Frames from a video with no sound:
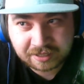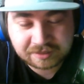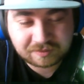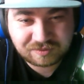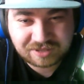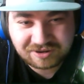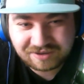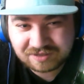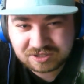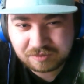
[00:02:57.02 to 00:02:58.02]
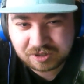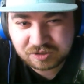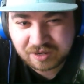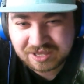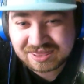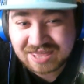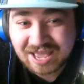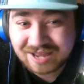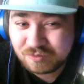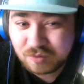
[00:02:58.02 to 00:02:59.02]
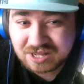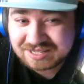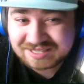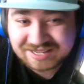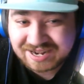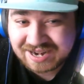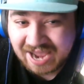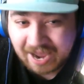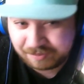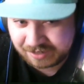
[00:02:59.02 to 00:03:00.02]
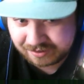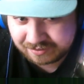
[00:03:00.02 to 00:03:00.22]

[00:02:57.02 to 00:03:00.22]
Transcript: without giving too much away, that really didn't happen.